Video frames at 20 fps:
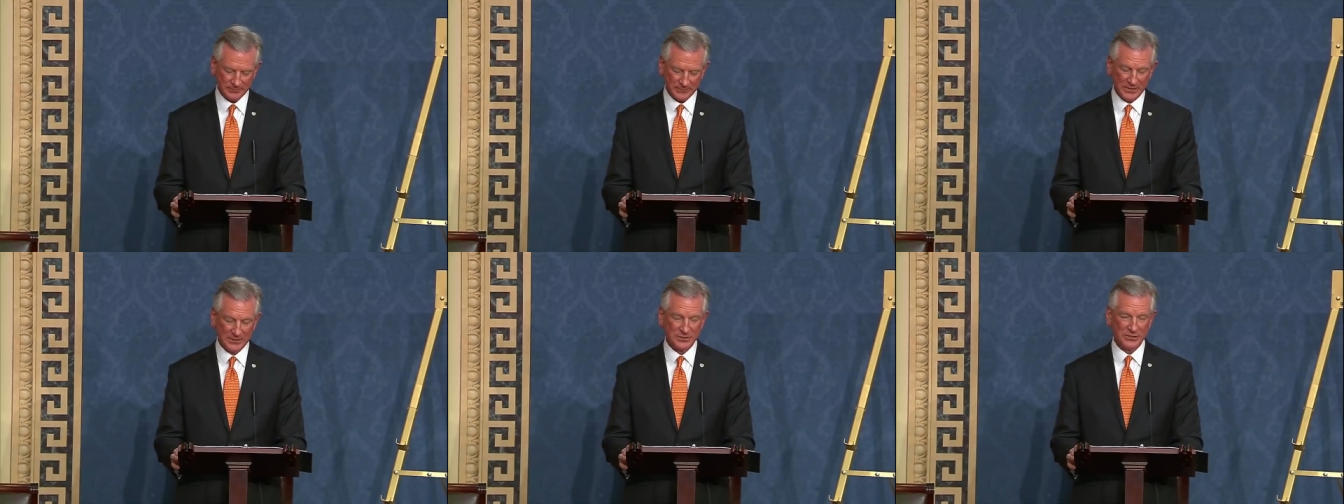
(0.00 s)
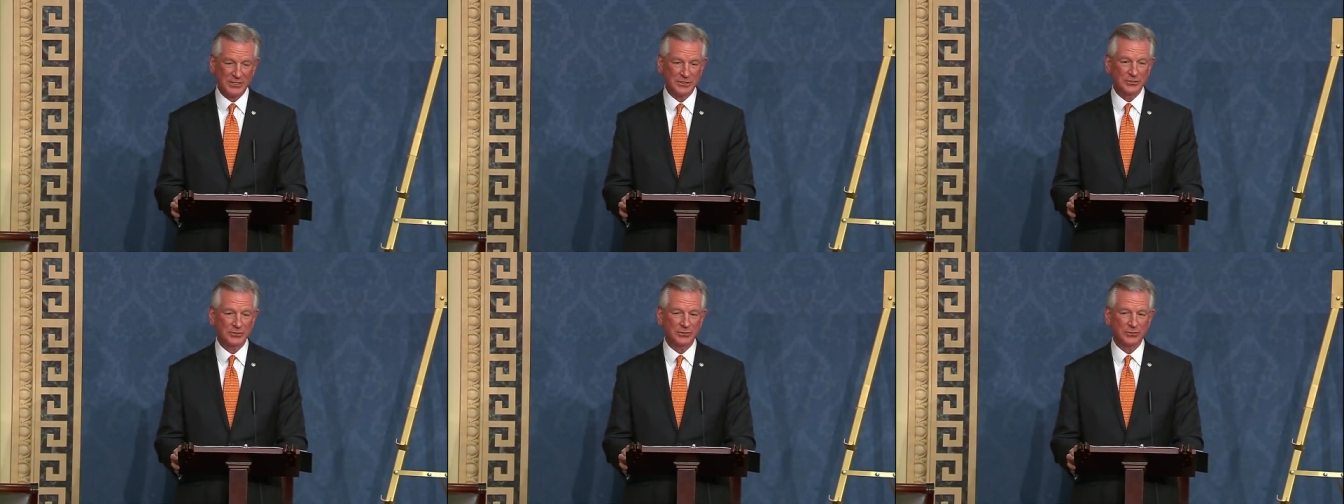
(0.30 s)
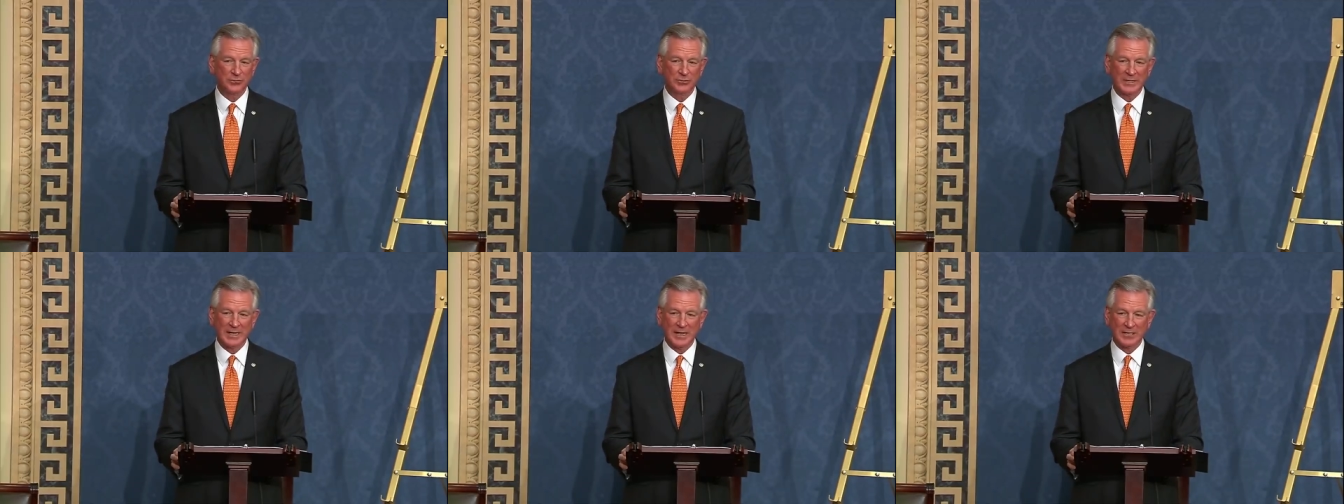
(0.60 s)
since
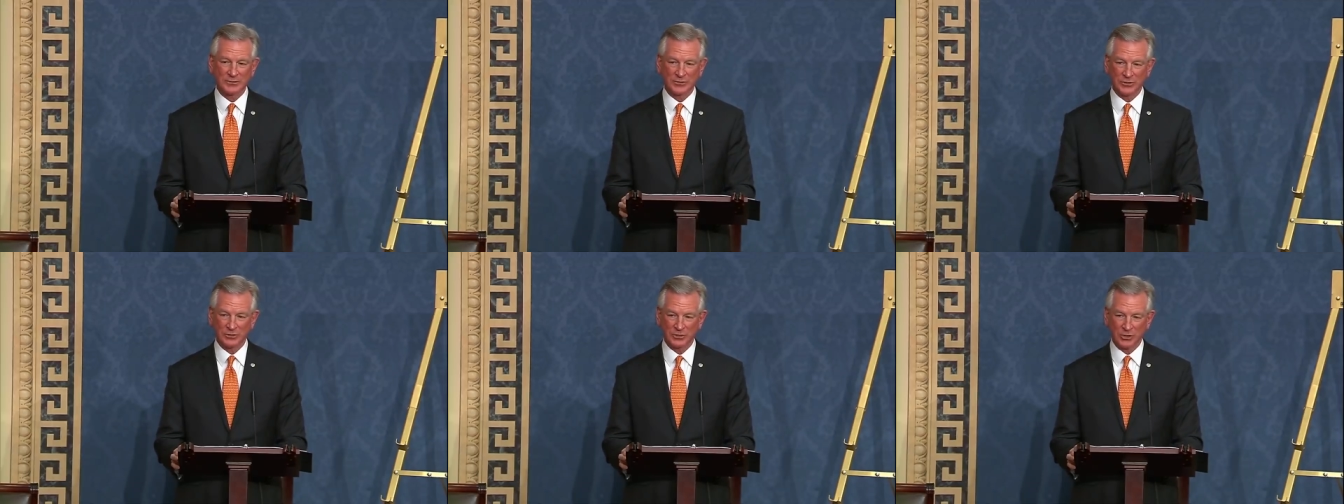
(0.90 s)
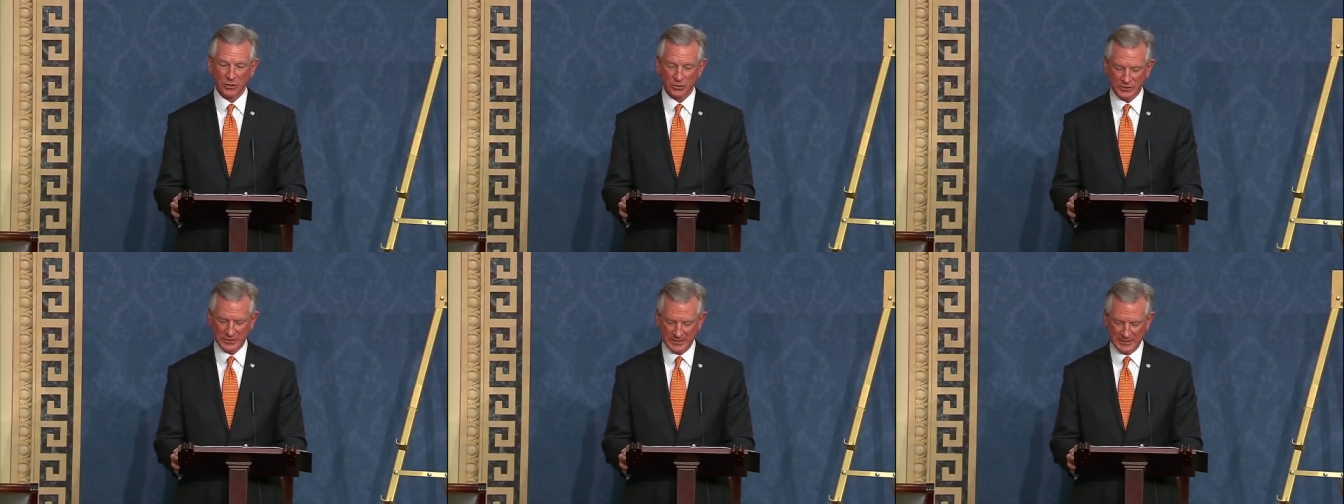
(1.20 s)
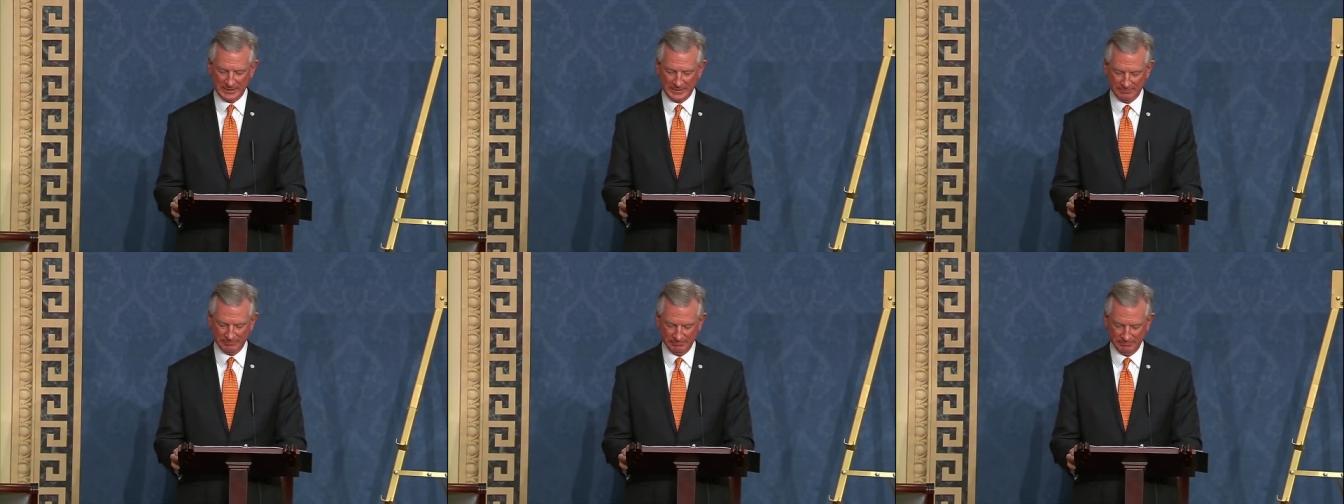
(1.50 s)

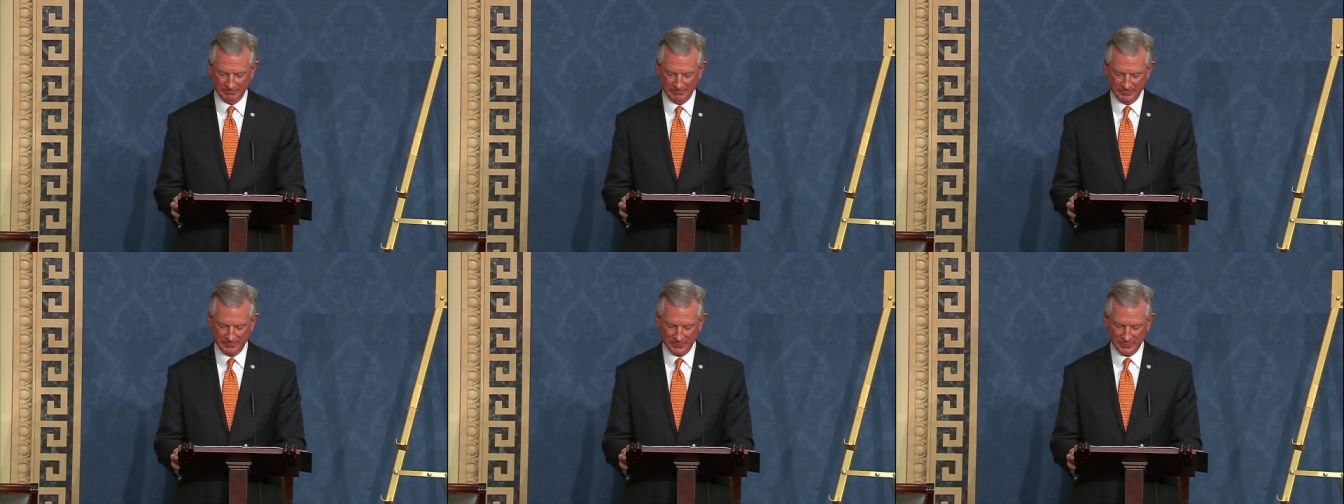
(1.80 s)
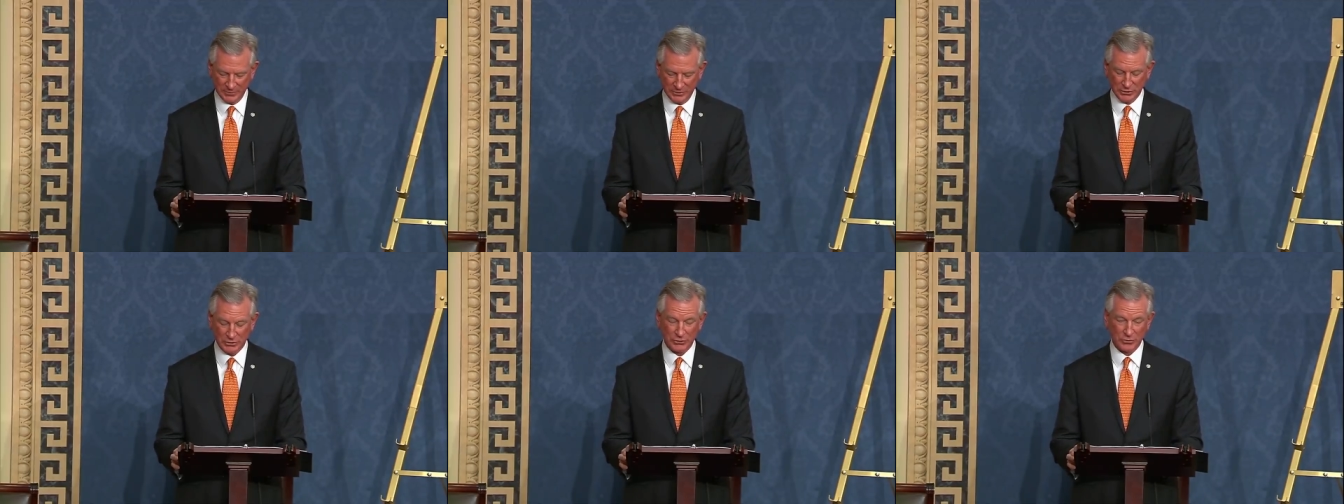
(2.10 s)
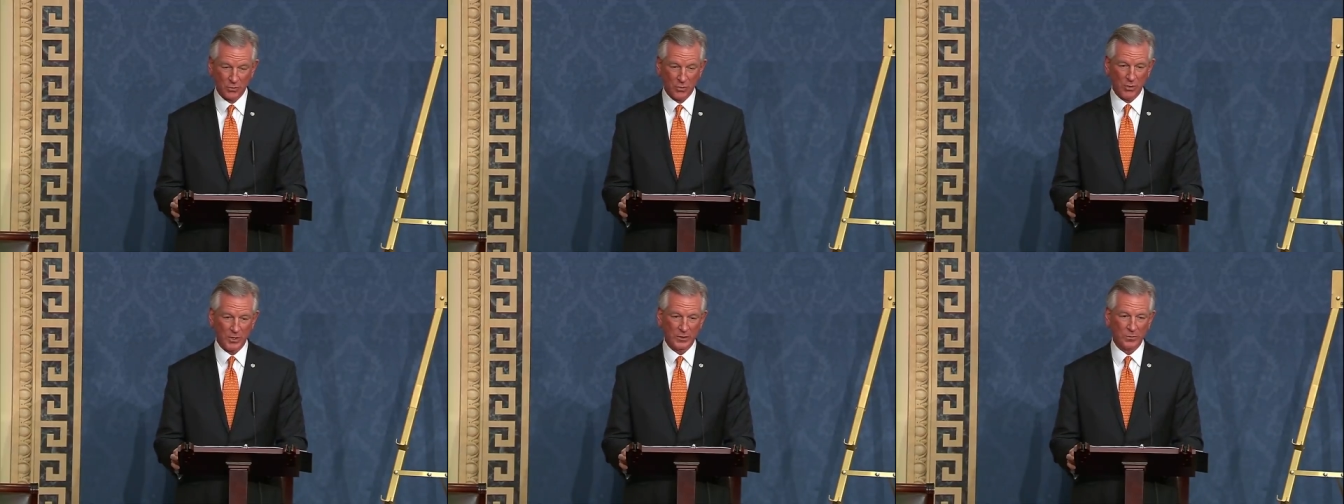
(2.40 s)
2013,
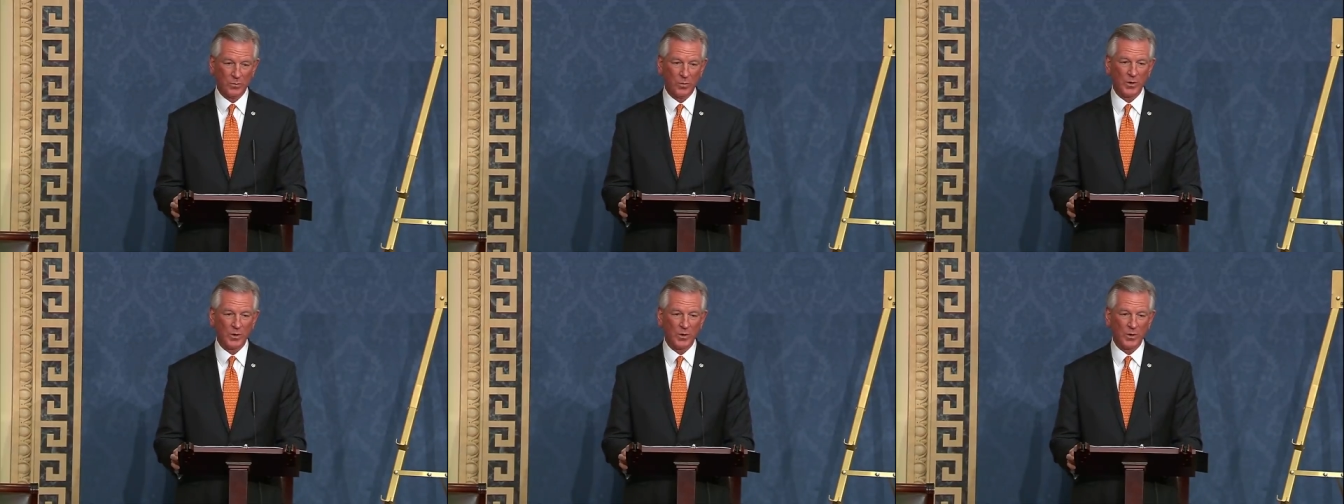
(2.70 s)
destroying